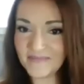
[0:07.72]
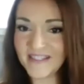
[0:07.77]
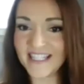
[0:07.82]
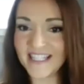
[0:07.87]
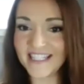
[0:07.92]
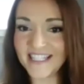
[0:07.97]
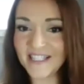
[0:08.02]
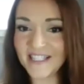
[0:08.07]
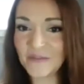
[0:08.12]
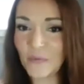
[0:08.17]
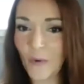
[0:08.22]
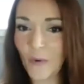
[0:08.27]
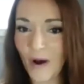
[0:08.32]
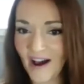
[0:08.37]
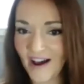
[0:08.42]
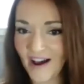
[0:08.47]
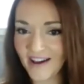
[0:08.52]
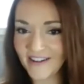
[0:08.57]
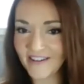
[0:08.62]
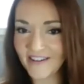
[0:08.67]
This is
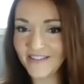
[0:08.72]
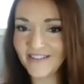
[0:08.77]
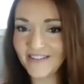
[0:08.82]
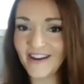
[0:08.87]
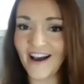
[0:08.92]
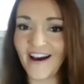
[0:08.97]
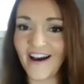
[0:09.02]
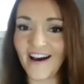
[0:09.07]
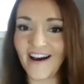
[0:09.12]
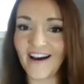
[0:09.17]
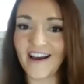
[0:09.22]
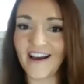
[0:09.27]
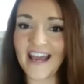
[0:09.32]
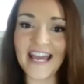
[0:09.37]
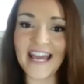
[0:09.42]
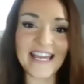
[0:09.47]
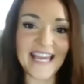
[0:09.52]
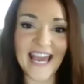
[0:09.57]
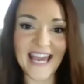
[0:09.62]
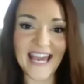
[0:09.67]
Juan,
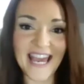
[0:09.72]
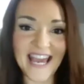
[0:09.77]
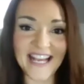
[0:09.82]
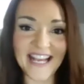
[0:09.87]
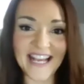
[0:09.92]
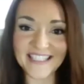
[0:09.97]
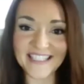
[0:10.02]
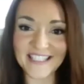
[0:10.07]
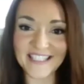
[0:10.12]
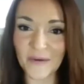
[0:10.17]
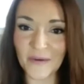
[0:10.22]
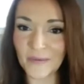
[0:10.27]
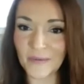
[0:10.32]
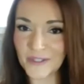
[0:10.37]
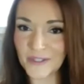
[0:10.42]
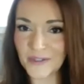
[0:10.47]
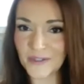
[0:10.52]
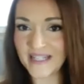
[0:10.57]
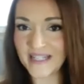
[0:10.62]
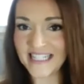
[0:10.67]
aka Double
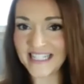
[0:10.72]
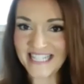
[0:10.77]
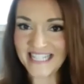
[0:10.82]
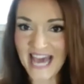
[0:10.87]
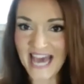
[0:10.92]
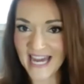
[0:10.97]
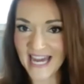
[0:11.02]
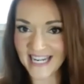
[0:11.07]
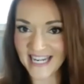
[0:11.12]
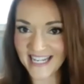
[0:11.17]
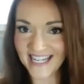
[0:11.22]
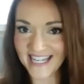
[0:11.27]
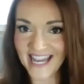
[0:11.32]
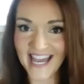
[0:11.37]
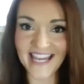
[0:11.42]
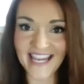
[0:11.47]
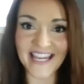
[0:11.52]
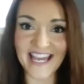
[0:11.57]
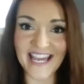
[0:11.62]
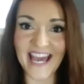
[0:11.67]
Duty Daddy,
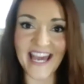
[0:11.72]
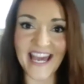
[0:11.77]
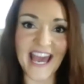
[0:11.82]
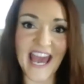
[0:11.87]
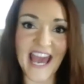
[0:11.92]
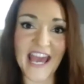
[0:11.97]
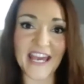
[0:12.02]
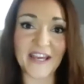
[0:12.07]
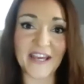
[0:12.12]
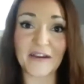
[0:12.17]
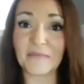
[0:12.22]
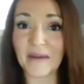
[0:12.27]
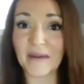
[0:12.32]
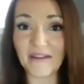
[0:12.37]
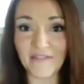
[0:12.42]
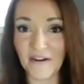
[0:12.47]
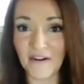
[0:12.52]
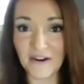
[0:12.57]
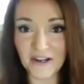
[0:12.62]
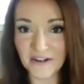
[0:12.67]
aka my
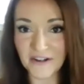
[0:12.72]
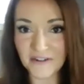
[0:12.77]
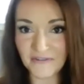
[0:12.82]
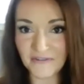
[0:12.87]
very good